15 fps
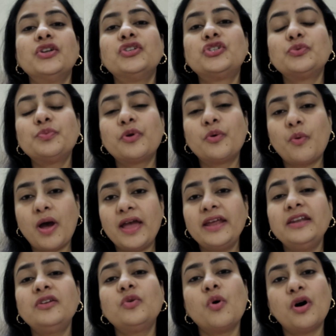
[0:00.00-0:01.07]
to
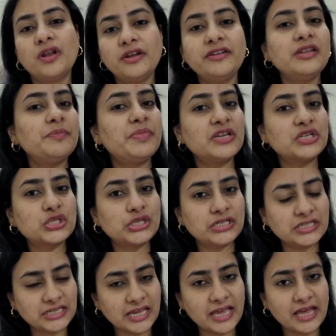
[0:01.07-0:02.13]
provide quality
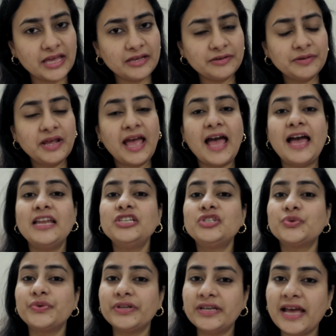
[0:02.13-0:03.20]
patient care and
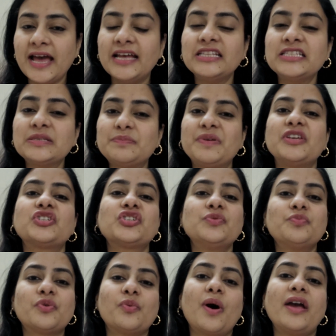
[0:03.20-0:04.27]
to enhance
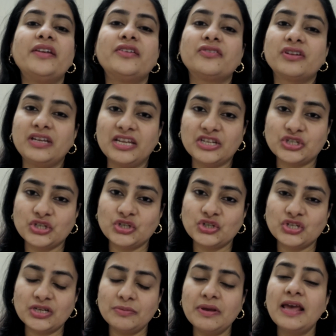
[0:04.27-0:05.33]
patient-provider
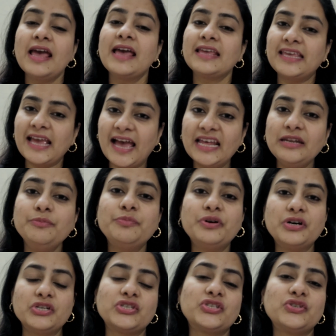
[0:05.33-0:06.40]
relationship can
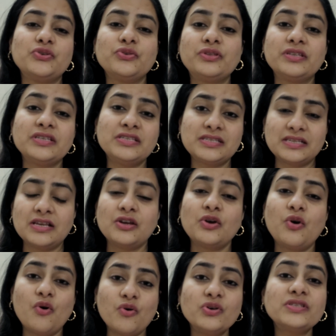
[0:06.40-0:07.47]
pursue this
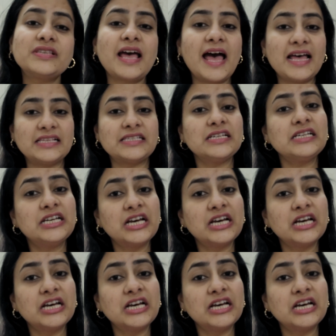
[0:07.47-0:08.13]
course as a